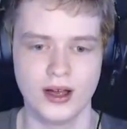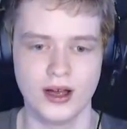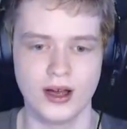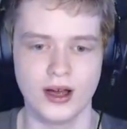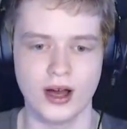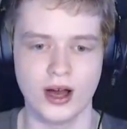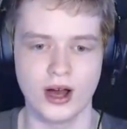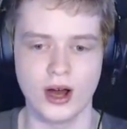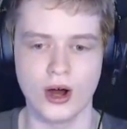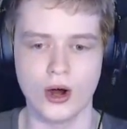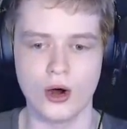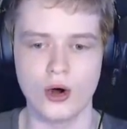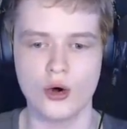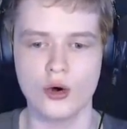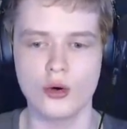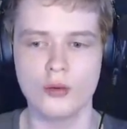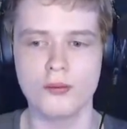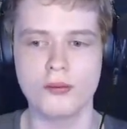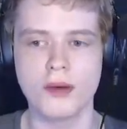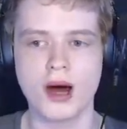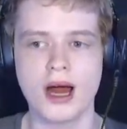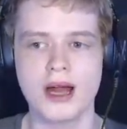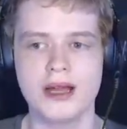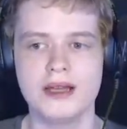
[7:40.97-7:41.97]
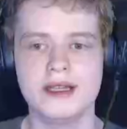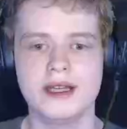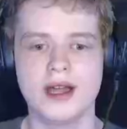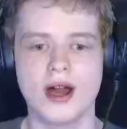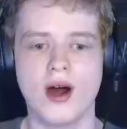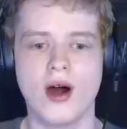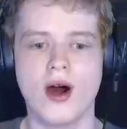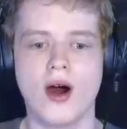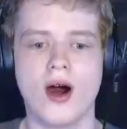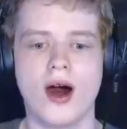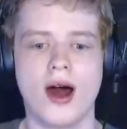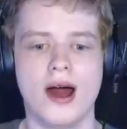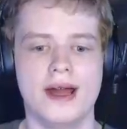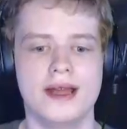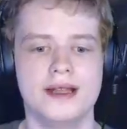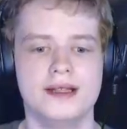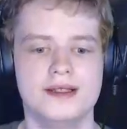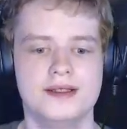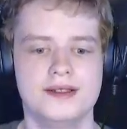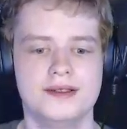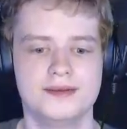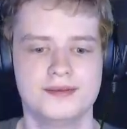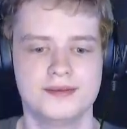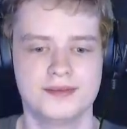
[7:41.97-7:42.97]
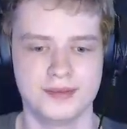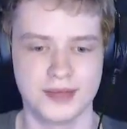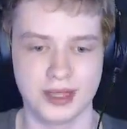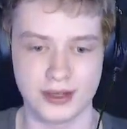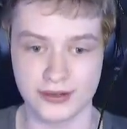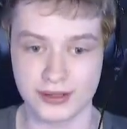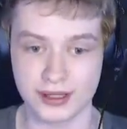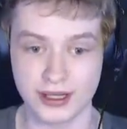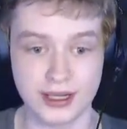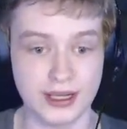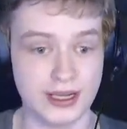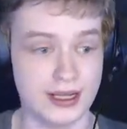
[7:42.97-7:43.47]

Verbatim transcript: Oh my god. Okay.